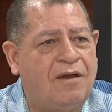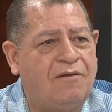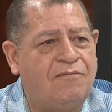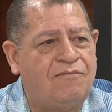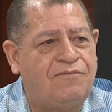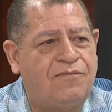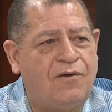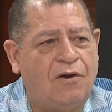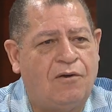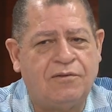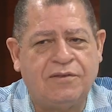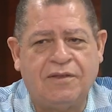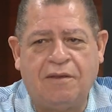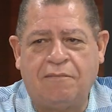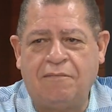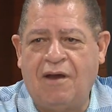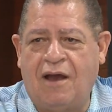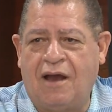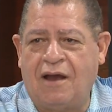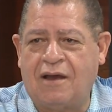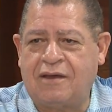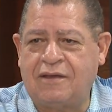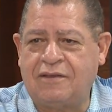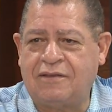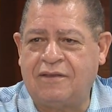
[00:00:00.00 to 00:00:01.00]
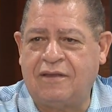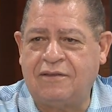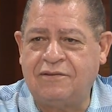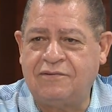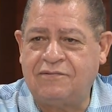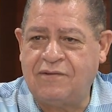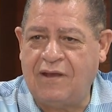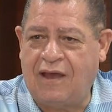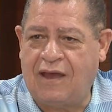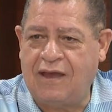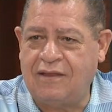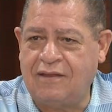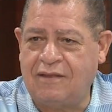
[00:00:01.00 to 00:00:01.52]
have found a market in
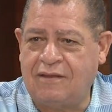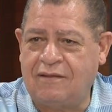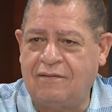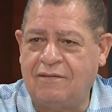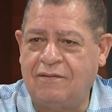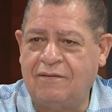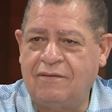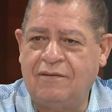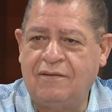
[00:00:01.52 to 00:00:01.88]
China